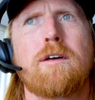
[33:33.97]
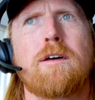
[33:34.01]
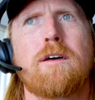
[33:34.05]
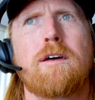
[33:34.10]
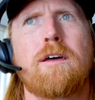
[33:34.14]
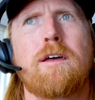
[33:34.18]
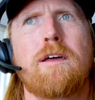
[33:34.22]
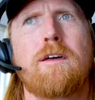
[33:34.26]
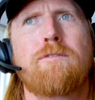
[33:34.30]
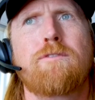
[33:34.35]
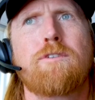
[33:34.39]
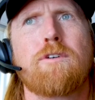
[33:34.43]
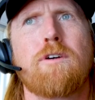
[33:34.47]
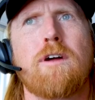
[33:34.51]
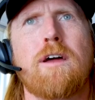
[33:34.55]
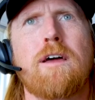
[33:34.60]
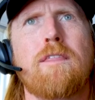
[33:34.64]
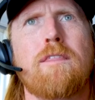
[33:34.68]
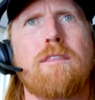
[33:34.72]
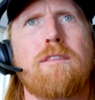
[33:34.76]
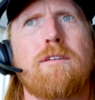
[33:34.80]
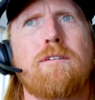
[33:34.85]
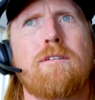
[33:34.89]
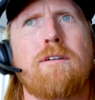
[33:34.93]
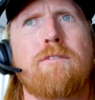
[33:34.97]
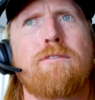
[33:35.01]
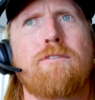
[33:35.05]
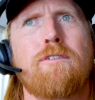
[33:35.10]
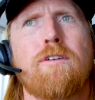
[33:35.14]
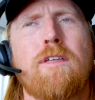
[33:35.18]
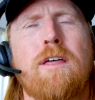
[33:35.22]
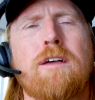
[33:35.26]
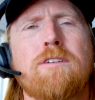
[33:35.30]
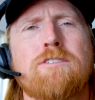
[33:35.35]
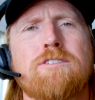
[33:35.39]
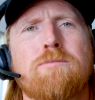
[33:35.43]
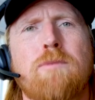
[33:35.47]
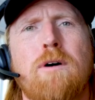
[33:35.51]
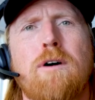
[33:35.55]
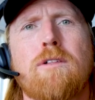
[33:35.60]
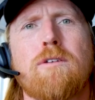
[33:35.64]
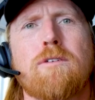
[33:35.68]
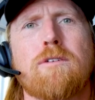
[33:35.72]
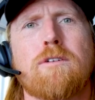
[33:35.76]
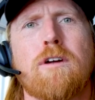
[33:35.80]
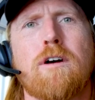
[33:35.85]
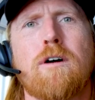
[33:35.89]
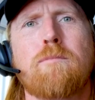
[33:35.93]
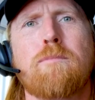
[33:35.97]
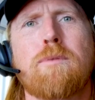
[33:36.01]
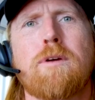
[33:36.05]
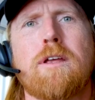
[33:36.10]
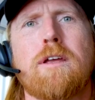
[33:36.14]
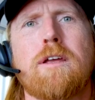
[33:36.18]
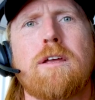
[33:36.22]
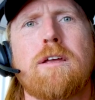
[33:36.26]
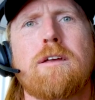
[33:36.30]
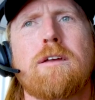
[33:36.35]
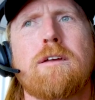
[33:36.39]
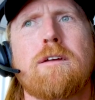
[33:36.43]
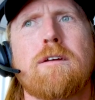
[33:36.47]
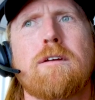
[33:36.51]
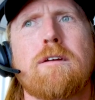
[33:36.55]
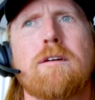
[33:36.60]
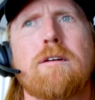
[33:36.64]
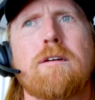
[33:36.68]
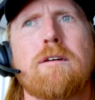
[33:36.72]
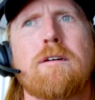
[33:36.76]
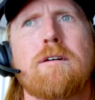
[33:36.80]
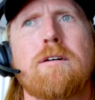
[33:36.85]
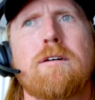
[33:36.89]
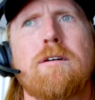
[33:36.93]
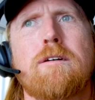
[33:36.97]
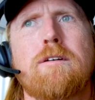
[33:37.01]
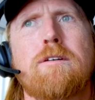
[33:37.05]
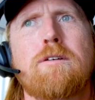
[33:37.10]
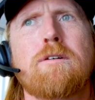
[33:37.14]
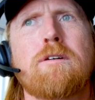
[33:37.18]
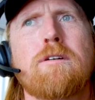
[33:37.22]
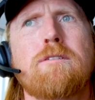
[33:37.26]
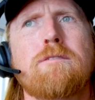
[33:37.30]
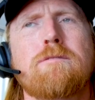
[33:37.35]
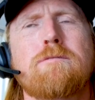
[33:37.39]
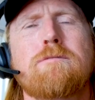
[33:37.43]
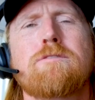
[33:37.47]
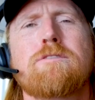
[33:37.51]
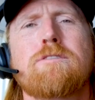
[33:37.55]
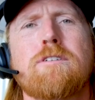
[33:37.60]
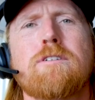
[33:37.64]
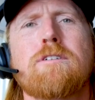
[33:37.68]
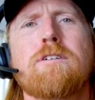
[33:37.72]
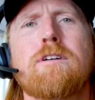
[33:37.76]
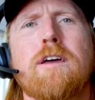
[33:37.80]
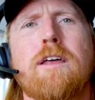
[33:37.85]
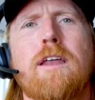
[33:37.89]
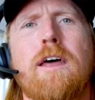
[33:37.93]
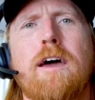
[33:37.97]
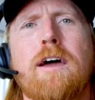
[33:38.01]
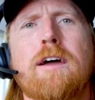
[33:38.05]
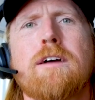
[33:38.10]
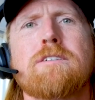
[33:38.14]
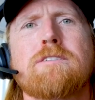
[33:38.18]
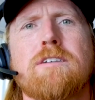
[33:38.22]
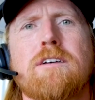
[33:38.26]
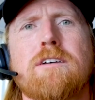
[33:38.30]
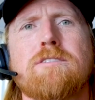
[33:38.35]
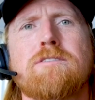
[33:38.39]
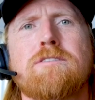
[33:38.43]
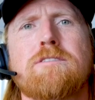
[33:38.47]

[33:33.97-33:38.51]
if you're that smaller company, you can still get access